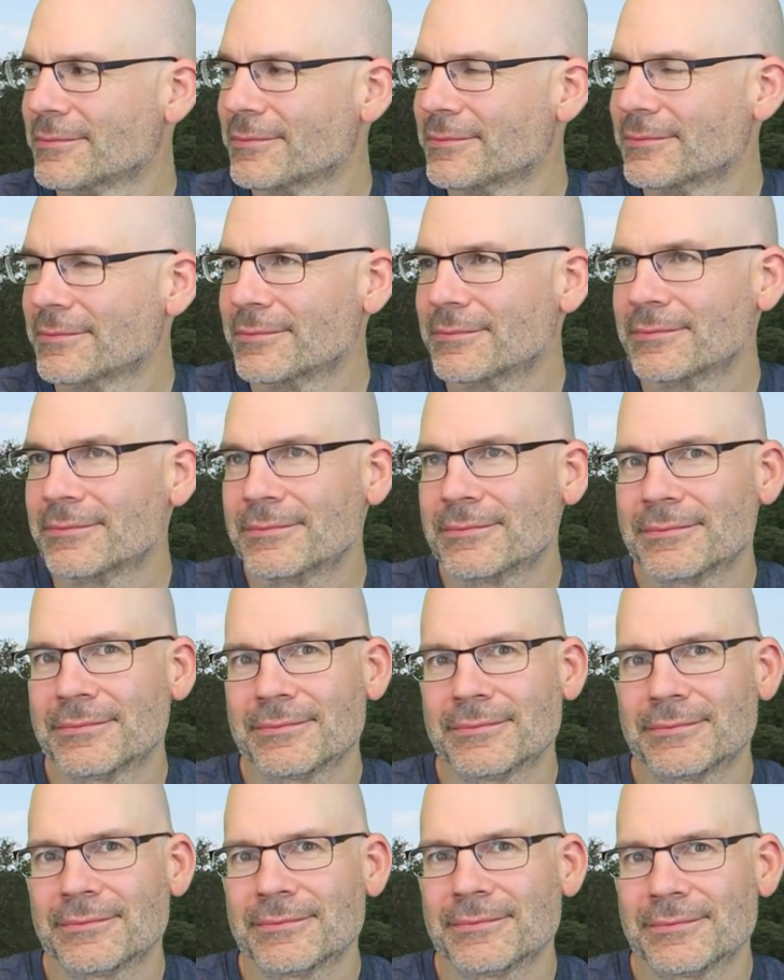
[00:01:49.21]

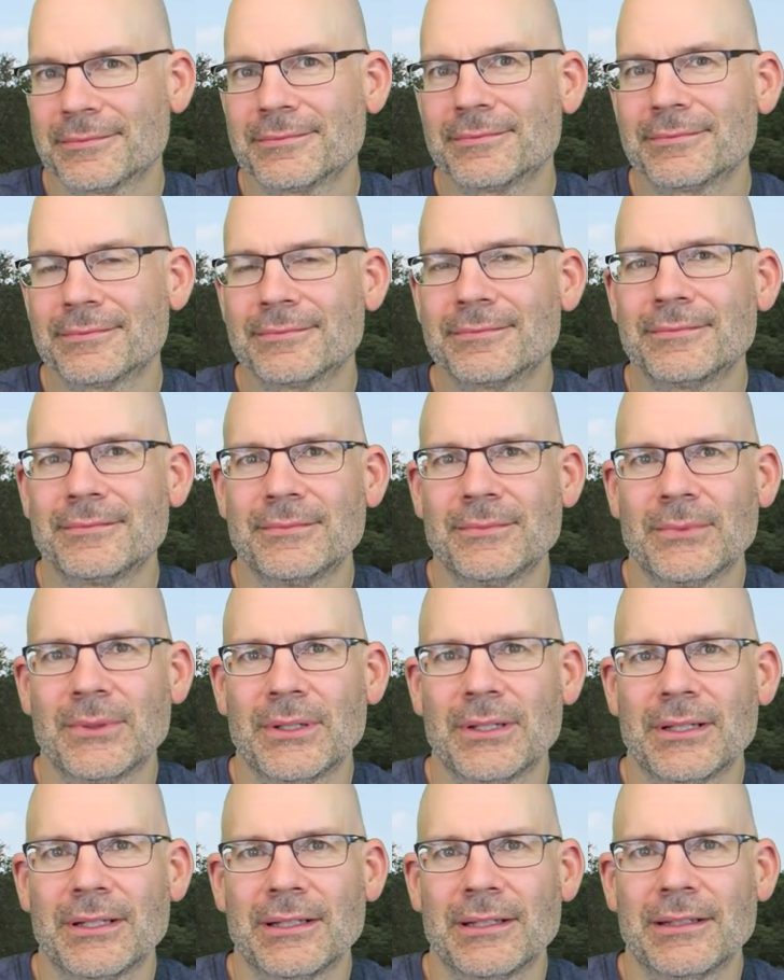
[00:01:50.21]

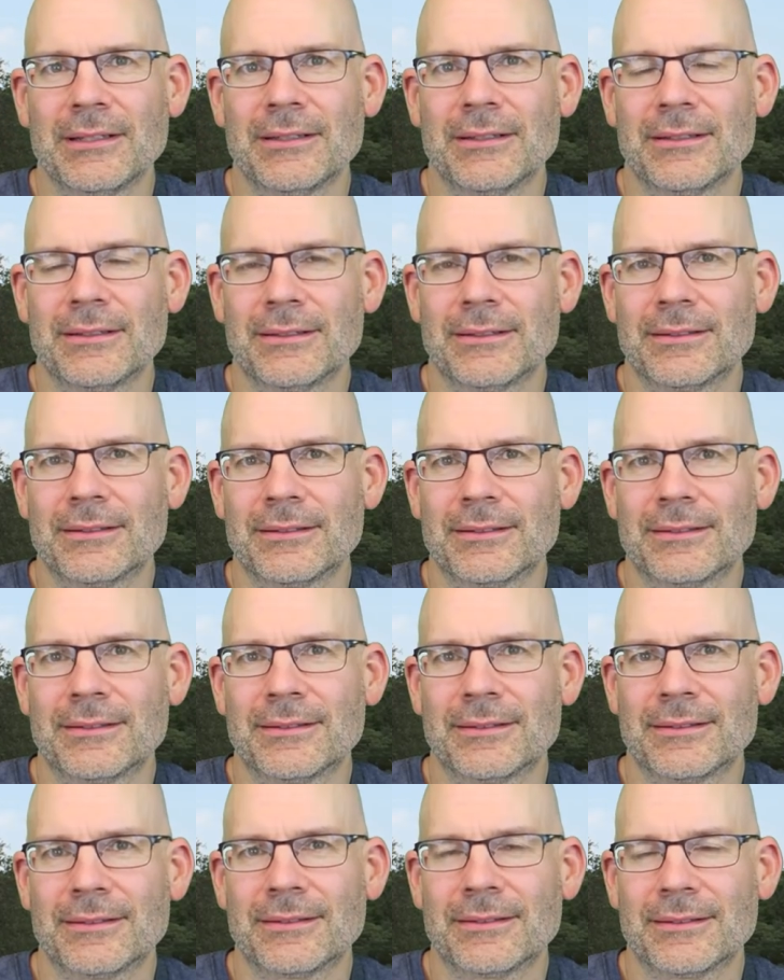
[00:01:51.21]

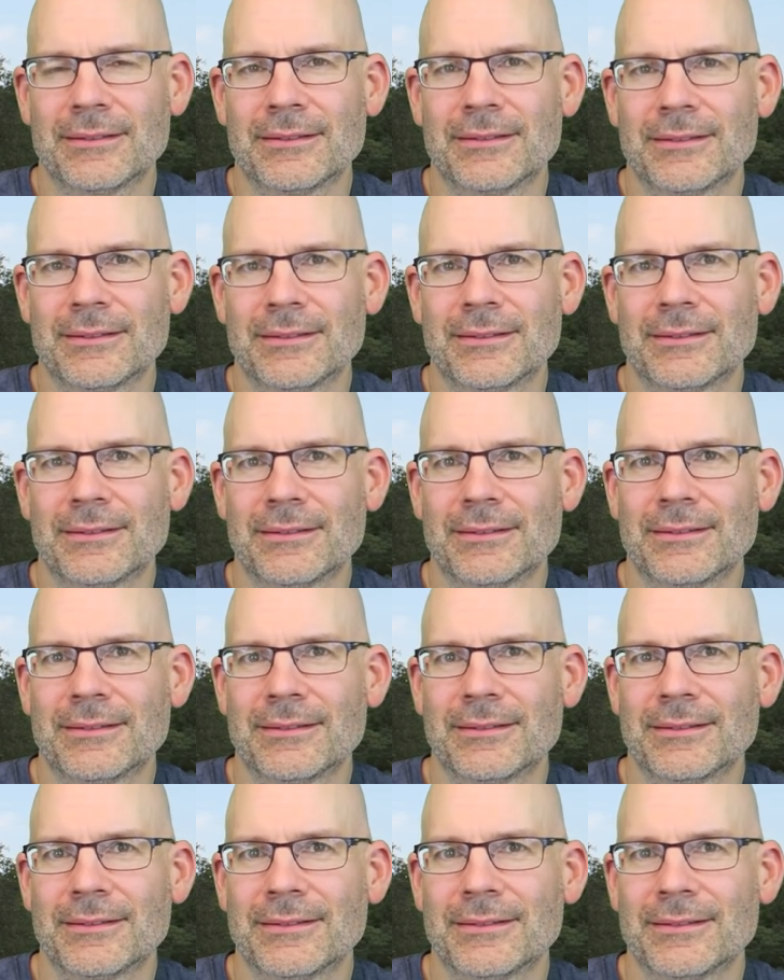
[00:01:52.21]

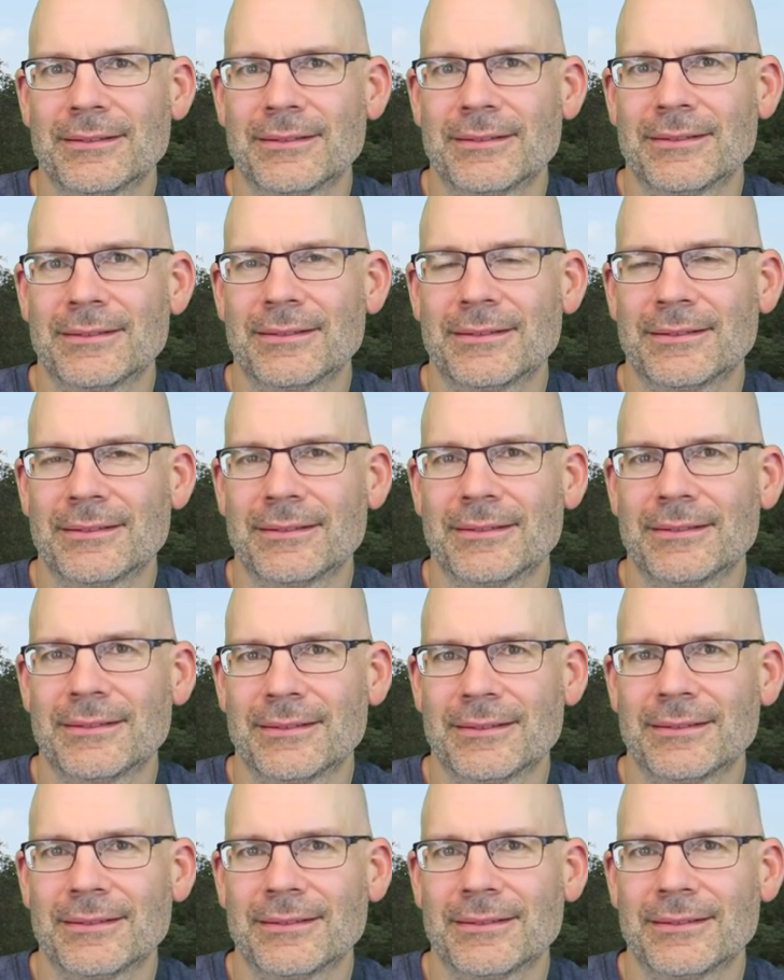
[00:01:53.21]
The person shown says nothing.